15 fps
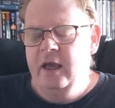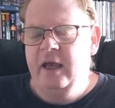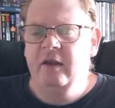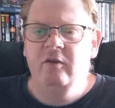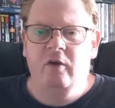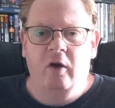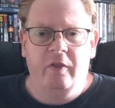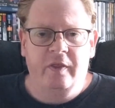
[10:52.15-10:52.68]

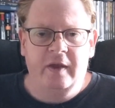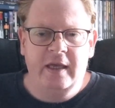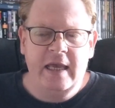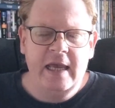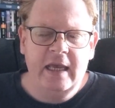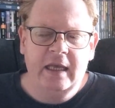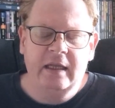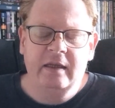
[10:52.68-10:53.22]
He's got the
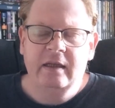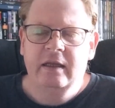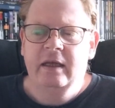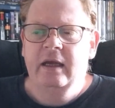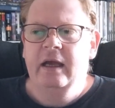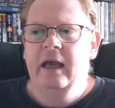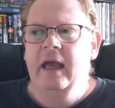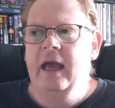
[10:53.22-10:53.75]
kid,
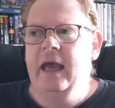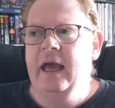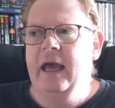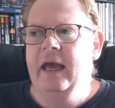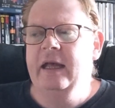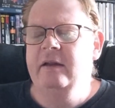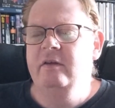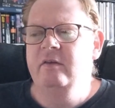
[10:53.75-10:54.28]

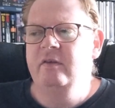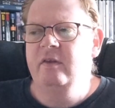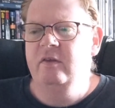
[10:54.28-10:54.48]
and